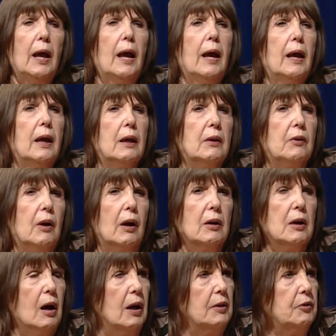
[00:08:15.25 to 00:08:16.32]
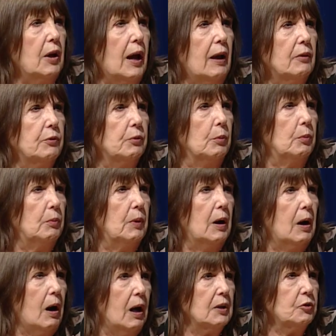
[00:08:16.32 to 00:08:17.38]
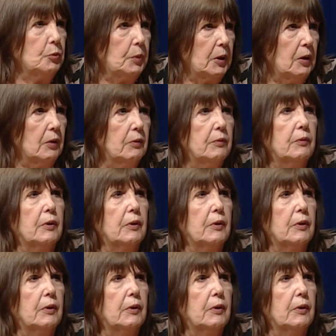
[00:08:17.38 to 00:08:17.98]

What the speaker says: had a contact from a hospital